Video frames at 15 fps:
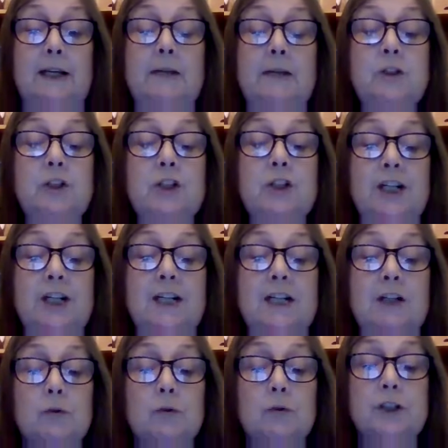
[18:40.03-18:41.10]
He was a
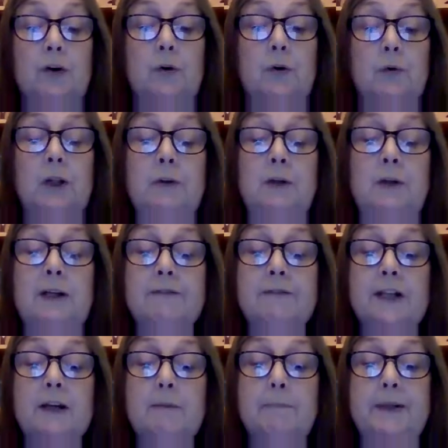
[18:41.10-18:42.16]
genial soul who
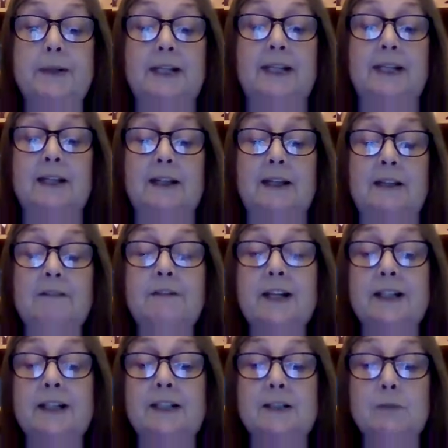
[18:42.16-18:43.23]
loved company, even
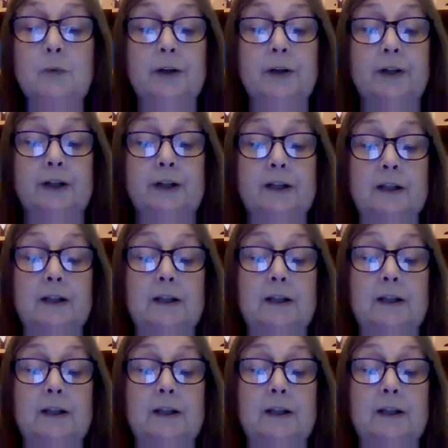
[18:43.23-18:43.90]
at his work.